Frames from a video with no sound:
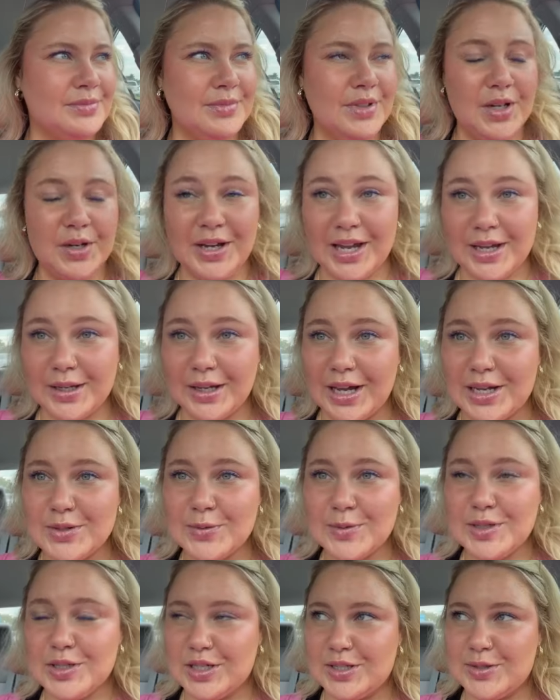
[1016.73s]
Okay guys,
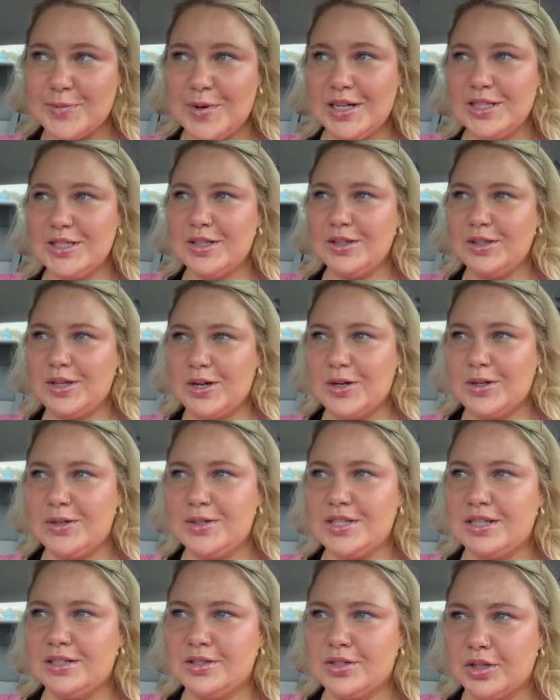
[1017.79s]
we just made it to Lowe's.
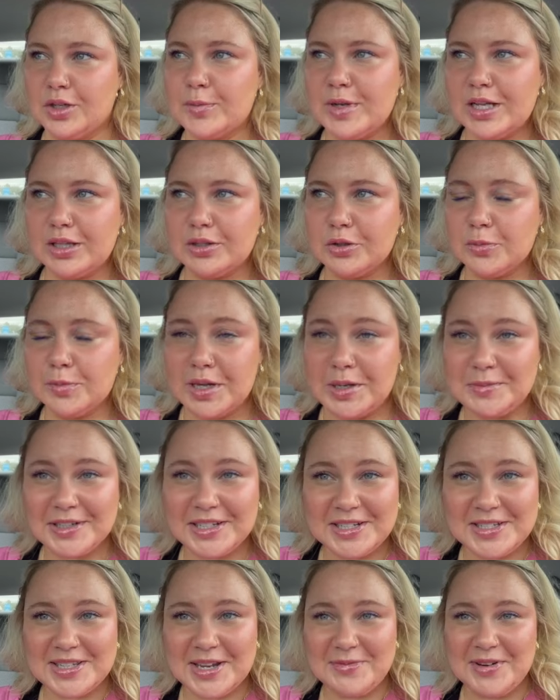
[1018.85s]
It took me a little bit
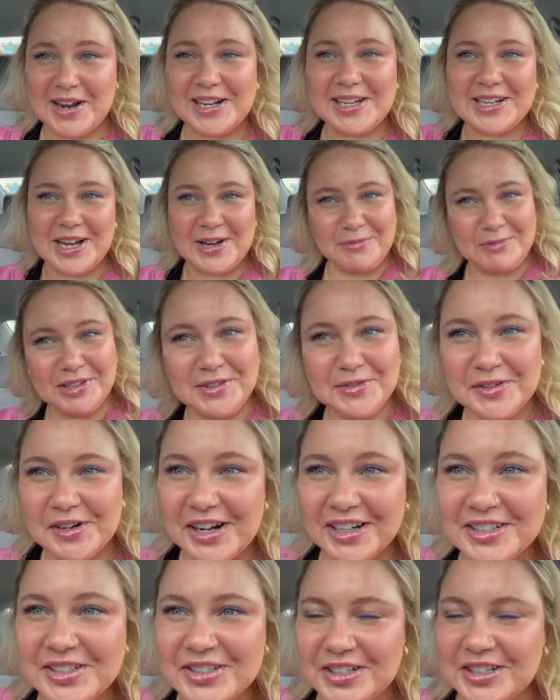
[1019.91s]
because I made a couple of
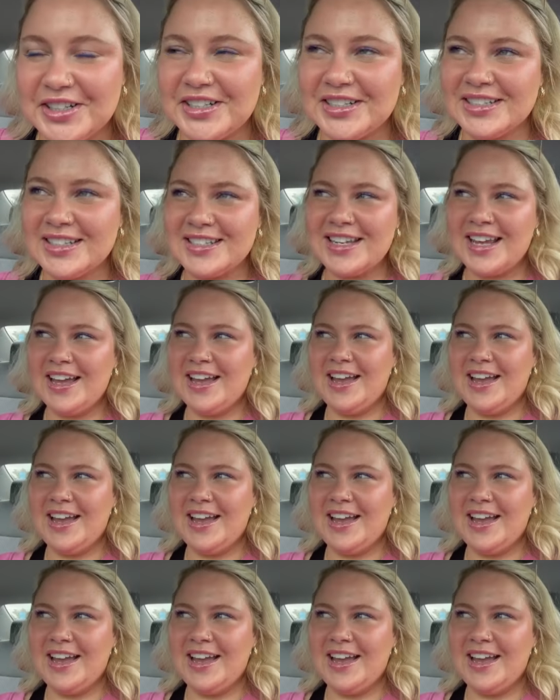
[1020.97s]
wrong turns.